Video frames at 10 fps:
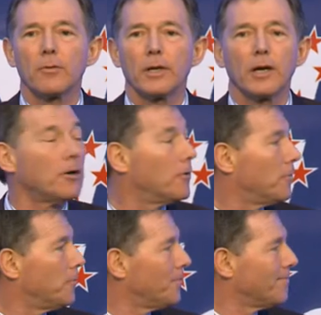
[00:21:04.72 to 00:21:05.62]
we go.
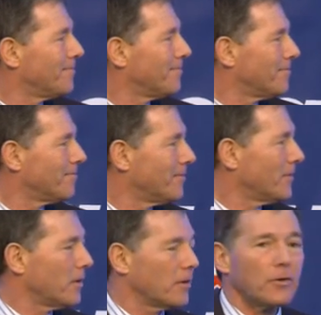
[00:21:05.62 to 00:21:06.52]

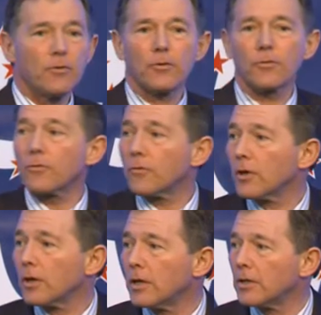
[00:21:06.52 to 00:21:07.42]
Do you just uh,
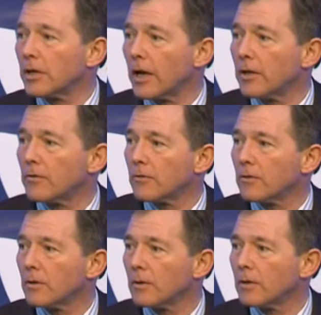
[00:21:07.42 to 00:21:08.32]
indicate
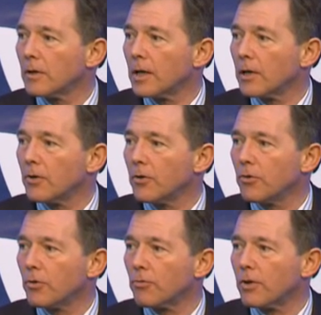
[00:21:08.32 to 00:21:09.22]
uh, who
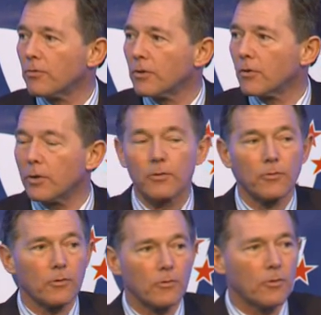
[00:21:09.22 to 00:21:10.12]
you're addressing the
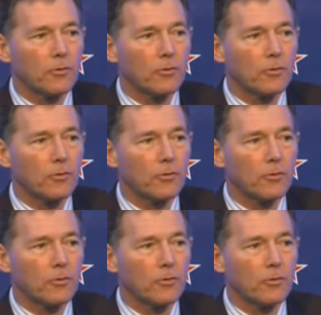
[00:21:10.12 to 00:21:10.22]
question to?